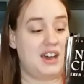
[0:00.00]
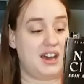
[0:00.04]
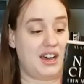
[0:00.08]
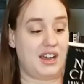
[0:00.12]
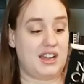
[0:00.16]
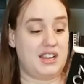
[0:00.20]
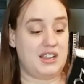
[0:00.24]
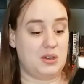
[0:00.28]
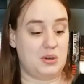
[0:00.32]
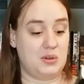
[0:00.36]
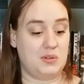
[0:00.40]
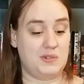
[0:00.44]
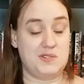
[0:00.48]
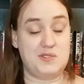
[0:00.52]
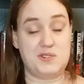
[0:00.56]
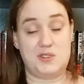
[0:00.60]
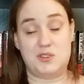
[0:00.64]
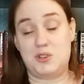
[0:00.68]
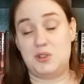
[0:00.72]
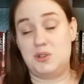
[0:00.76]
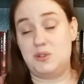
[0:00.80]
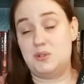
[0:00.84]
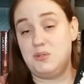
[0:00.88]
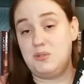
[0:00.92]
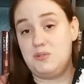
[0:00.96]
I own
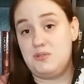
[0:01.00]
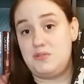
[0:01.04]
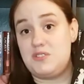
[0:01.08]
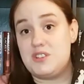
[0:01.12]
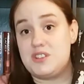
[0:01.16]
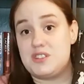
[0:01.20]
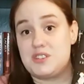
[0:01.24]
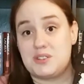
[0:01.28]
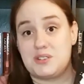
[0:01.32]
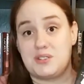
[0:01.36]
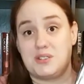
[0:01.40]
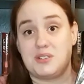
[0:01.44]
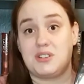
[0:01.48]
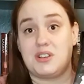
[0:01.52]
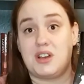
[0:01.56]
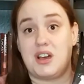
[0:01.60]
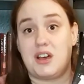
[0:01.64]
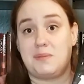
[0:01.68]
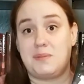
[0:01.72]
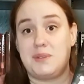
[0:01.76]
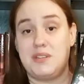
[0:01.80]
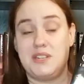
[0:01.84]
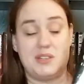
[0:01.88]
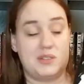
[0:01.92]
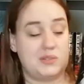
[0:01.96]
two physical
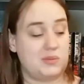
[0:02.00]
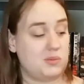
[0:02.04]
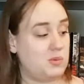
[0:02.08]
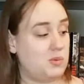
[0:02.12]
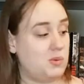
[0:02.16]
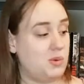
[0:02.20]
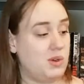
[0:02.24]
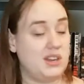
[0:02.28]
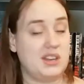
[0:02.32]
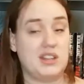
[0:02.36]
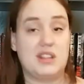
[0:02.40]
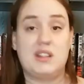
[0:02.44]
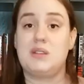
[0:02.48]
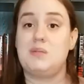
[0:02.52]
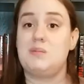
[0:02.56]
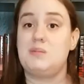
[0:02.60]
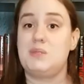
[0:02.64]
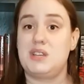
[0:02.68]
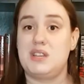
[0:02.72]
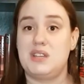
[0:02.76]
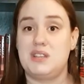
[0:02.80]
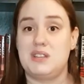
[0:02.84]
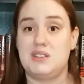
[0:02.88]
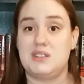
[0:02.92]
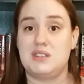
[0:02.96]
copies. One of them
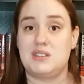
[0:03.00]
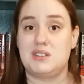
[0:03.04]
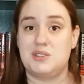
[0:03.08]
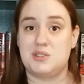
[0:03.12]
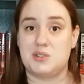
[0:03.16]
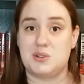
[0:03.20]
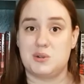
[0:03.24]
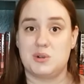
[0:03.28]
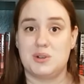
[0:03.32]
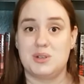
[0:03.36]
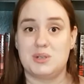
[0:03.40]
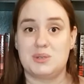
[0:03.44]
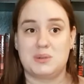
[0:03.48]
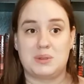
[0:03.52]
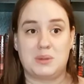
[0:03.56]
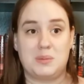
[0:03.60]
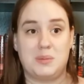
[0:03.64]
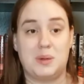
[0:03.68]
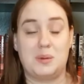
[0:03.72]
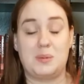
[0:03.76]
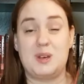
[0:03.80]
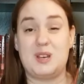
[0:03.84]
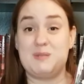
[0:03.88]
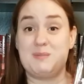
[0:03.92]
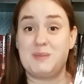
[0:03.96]
is in storage with
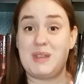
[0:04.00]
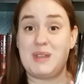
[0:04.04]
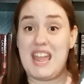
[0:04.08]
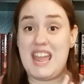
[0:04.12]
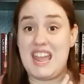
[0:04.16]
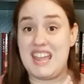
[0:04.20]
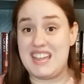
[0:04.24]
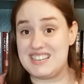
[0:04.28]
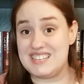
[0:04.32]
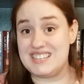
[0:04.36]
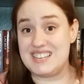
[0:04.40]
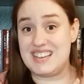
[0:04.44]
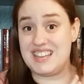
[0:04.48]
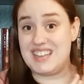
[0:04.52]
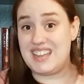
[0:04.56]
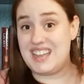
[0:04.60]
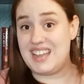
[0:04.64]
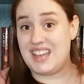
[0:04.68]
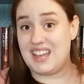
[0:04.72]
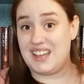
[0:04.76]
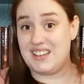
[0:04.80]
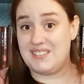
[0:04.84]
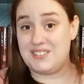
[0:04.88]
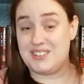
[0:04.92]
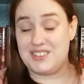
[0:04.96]
my mom, and I
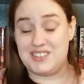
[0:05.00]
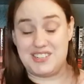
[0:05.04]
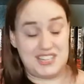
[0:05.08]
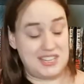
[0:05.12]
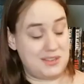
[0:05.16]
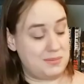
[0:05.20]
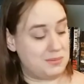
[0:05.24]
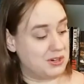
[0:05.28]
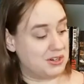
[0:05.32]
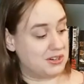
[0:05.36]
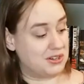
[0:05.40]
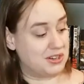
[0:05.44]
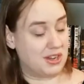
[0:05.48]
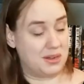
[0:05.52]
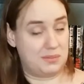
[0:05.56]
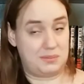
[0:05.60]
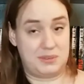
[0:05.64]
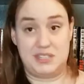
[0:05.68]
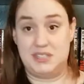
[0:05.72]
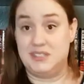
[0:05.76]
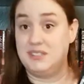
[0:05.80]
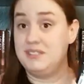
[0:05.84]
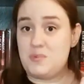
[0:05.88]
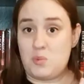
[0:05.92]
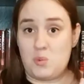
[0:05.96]
have an ebook
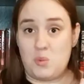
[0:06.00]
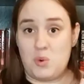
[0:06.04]
copy.